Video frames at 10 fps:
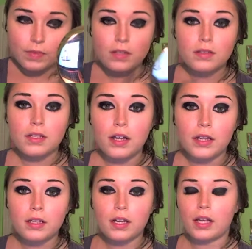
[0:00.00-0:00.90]
So now
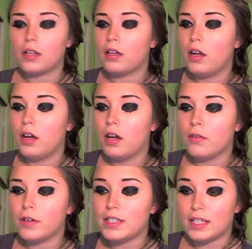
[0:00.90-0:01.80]
they look kind of
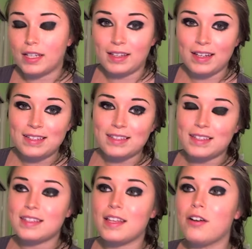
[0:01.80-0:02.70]
ridiculous,
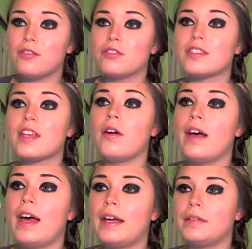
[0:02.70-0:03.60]
so just go
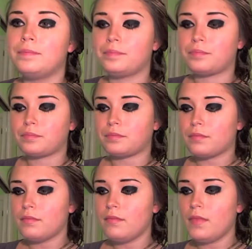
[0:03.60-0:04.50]
ahead
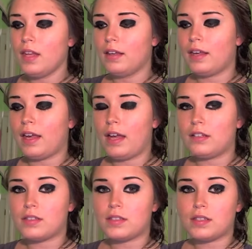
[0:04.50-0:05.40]
and get
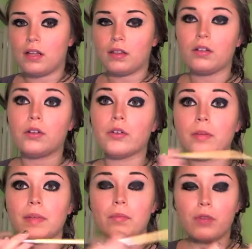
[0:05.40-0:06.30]
just a little
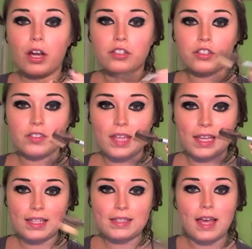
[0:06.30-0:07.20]
grooming brush just
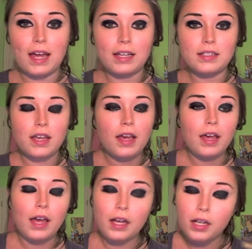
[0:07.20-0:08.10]
like this kind
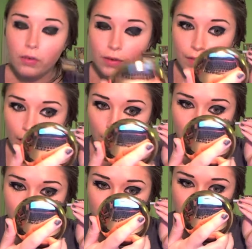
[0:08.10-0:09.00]
and go in there
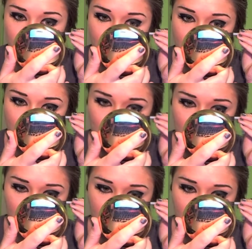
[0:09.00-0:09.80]
and groom them up.